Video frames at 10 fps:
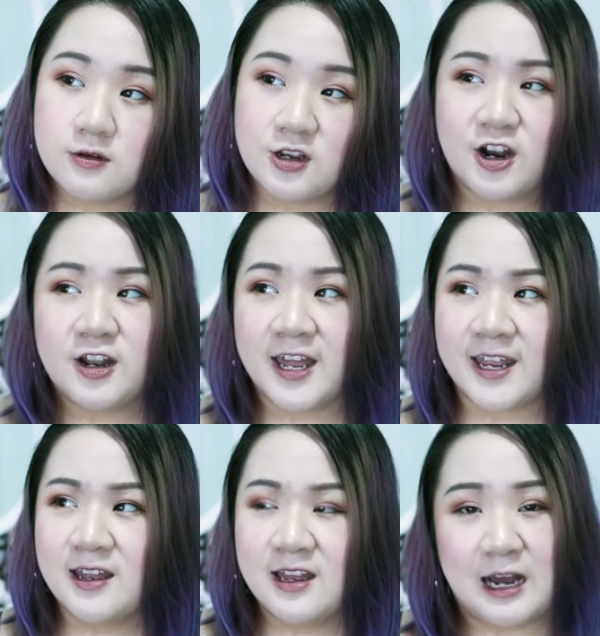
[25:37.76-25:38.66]
You know,
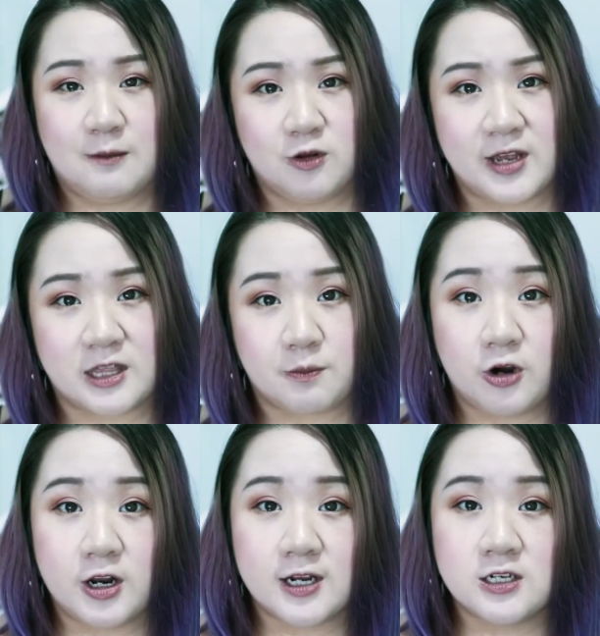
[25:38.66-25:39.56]
like, I'm looking at the
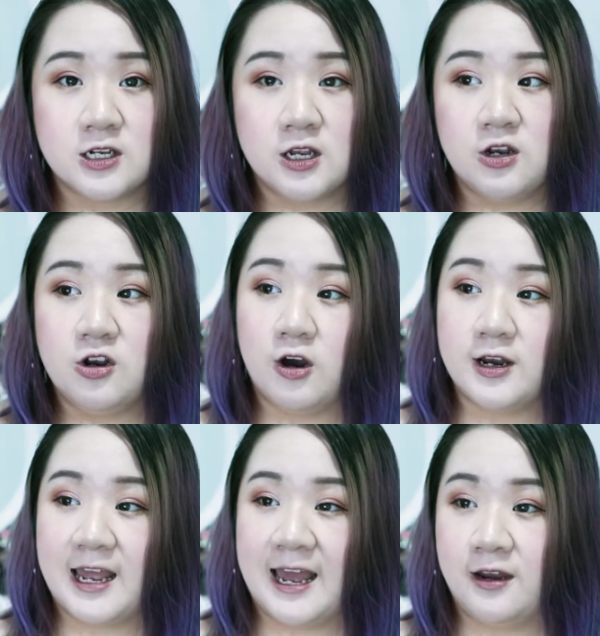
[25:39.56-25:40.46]
product,
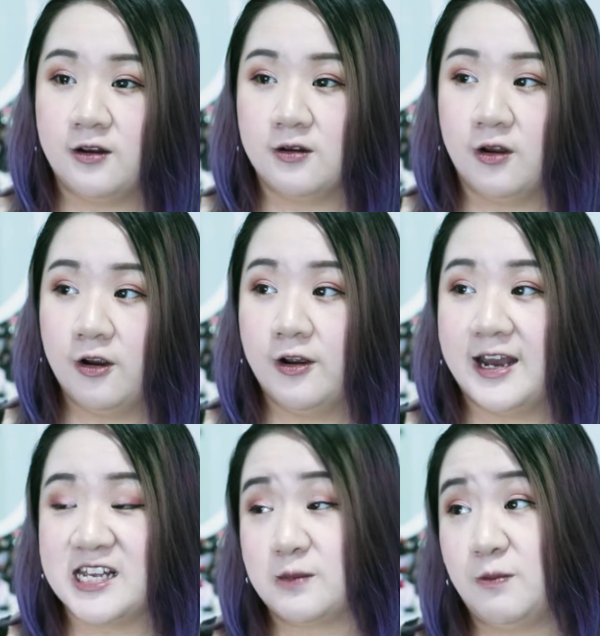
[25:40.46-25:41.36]
not at her
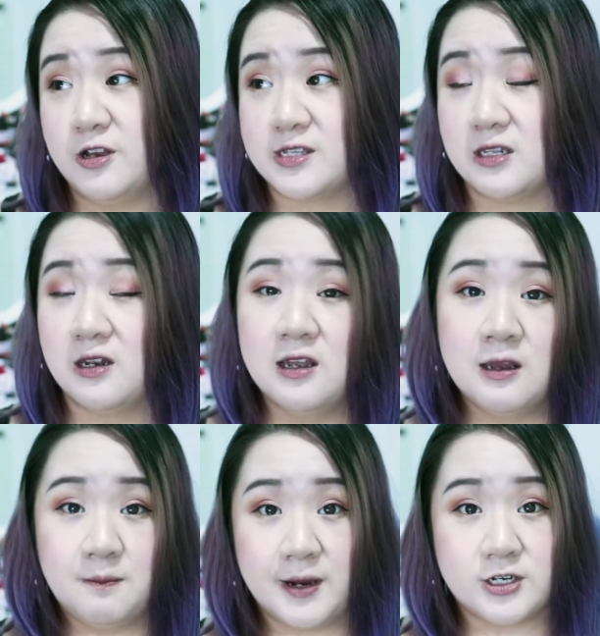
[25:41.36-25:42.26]
as a person.
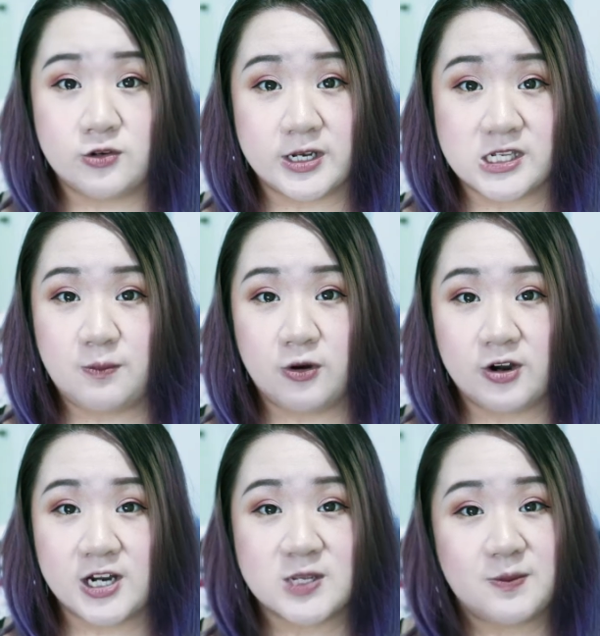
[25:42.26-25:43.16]
But do I
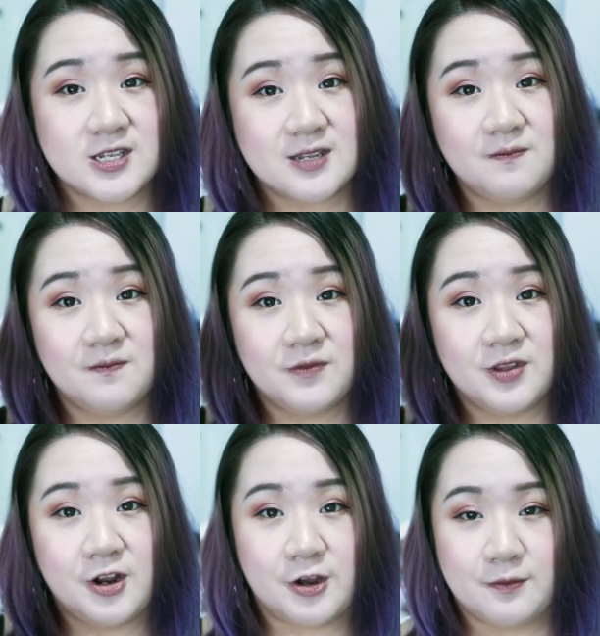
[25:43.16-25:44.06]
support her as a person?
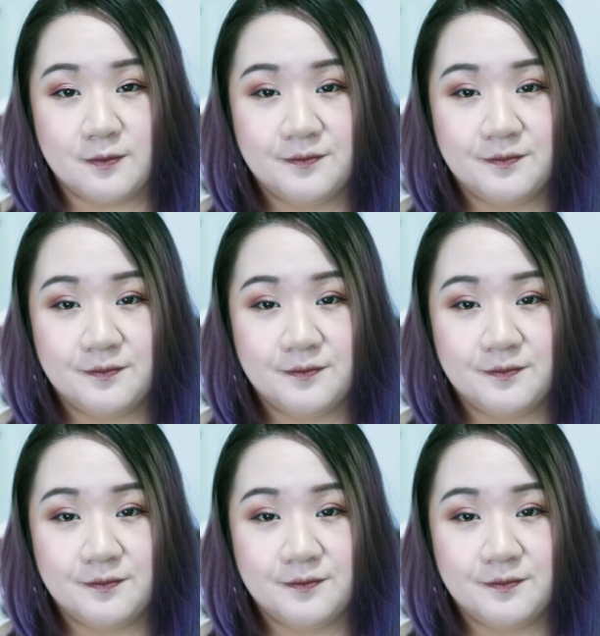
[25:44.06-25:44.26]
No.